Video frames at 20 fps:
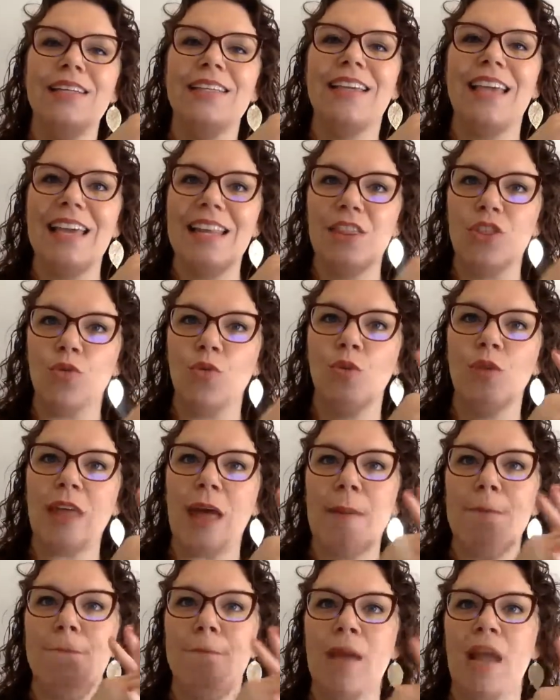get through
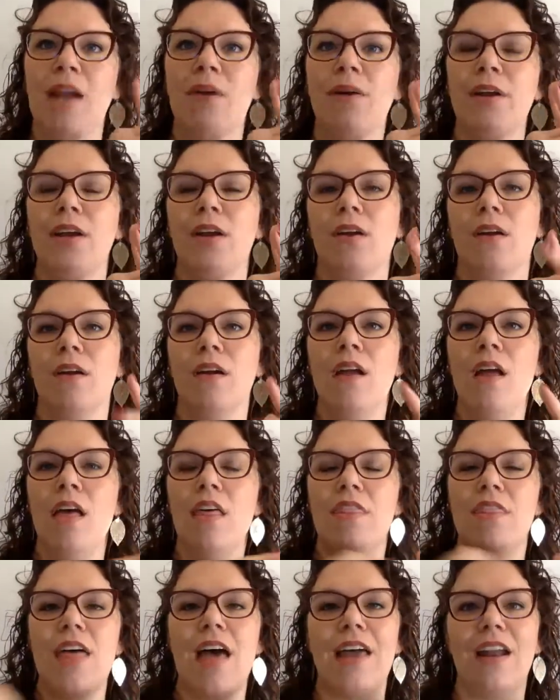that barrier
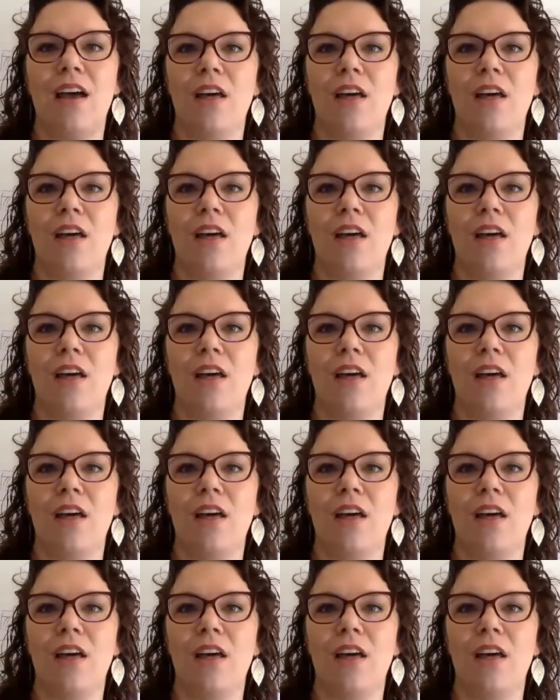that